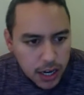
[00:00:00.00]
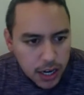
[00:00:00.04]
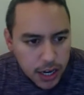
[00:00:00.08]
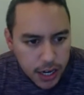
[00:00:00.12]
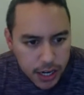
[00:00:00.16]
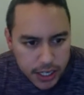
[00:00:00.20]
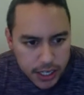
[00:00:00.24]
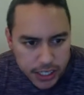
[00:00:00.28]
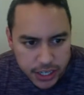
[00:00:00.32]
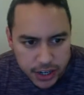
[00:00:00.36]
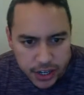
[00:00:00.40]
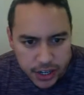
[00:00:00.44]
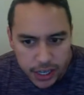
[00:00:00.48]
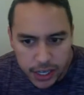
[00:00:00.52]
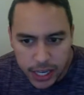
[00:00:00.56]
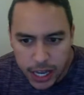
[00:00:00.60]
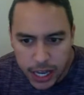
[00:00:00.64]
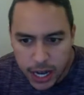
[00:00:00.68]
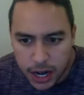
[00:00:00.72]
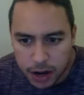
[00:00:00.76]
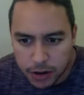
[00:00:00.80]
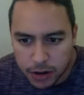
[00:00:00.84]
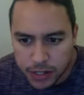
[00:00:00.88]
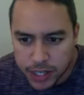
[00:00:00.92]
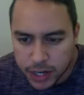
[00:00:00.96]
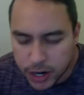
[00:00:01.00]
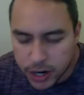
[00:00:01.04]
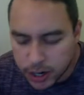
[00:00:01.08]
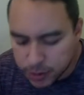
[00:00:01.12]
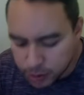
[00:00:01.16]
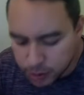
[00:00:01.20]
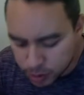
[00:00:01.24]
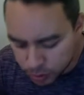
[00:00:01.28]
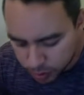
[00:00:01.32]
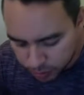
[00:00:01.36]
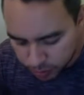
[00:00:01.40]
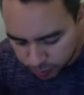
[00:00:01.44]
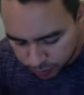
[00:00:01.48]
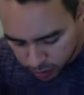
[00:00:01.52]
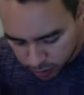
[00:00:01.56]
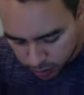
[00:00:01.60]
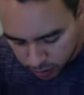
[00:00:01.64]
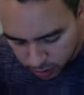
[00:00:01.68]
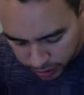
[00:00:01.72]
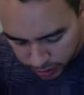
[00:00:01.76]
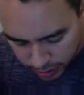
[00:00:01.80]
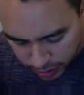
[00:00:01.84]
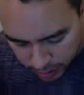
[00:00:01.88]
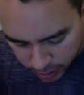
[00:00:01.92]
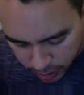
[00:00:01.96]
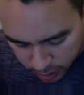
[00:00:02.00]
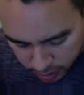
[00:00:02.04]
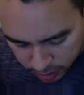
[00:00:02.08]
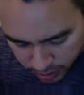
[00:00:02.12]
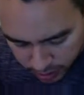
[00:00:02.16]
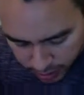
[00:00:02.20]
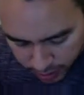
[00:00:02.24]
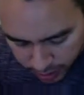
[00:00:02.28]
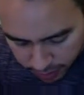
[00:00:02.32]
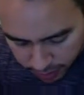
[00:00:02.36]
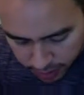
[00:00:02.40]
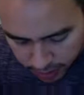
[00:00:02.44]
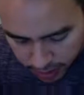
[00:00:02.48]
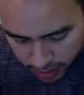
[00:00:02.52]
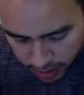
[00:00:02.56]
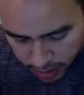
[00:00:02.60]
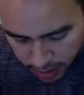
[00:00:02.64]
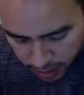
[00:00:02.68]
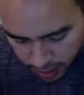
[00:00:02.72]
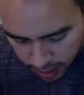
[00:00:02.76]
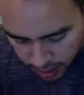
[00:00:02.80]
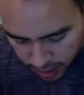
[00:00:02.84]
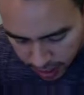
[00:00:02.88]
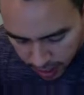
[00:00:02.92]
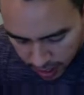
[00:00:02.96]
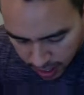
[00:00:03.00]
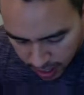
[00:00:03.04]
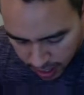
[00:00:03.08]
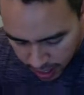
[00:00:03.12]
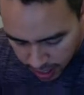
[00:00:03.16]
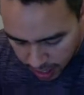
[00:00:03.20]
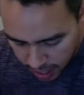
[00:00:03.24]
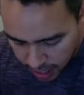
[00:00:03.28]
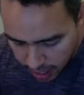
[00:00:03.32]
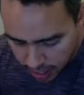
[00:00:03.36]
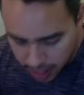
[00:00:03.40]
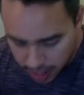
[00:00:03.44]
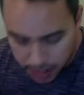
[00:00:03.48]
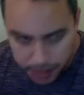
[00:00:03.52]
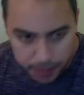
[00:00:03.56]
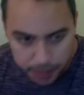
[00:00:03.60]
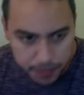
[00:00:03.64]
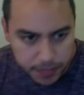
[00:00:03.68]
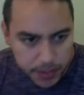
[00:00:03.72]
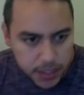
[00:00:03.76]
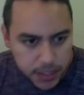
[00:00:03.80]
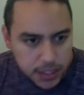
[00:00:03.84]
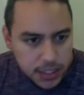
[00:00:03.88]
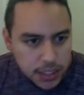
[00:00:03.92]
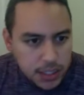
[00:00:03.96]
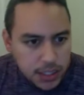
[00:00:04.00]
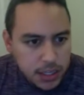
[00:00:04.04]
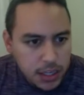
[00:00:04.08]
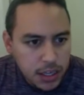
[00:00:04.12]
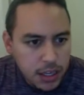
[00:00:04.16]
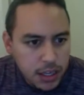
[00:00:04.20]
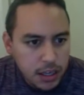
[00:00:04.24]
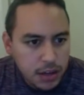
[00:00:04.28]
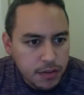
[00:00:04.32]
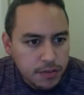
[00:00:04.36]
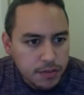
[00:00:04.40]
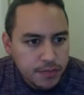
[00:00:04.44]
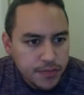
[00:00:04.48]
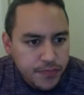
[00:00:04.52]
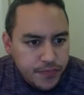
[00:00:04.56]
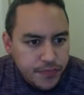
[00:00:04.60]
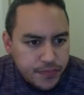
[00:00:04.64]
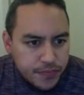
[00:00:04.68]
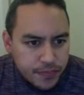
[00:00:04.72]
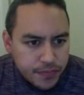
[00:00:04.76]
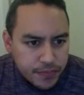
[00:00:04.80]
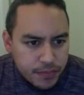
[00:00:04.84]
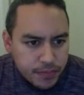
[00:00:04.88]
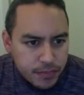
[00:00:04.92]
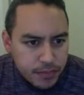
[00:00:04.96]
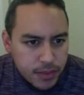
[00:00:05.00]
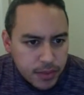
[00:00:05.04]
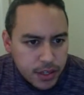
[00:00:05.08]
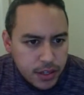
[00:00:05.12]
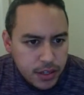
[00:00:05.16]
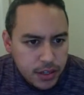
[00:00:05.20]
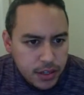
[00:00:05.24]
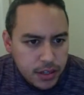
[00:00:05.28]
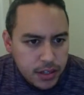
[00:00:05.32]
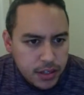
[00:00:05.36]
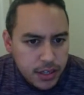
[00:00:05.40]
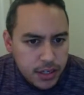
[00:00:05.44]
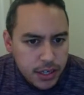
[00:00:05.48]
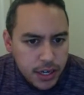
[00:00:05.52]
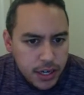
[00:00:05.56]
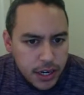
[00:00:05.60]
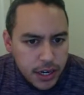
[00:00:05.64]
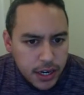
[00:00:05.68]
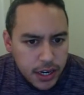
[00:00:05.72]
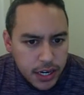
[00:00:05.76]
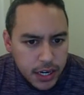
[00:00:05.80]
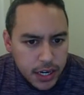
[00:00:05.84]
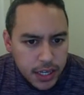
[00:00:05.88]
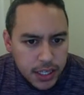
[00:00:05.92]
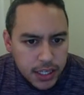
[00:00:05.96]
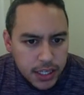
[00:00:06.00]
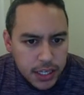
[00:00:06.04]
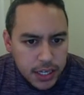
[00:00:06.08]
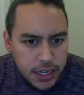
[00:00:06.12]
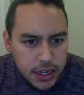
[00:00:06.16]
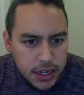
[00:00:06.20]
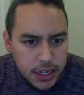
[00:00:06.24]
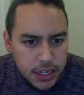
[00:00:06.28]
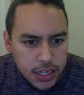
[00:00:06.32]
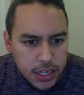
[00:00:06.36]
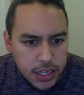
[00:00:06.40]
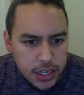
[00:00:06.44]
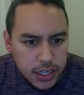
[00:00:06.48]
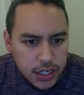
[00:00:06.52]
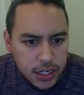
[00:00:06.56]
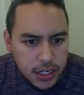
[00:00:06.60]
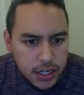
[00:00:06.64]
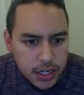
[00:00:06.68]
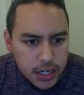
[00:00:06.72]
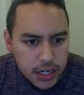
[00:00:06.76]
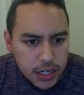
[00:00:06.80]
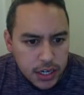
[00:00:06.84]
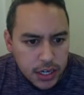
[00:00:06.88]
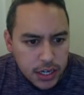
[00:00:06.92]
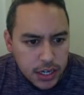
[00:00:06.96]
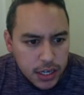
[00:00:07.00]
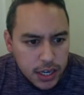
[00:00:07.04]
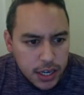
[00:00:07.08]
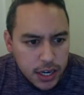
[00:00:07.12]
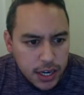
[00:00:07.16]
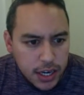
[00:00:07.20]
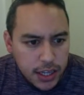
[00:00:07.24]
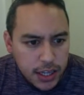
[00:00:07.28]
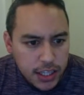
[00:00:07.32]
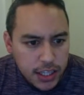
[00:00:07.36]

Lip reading: Derek Lau. Derek was a referral. He knows Kevin. Let's see. Derek had the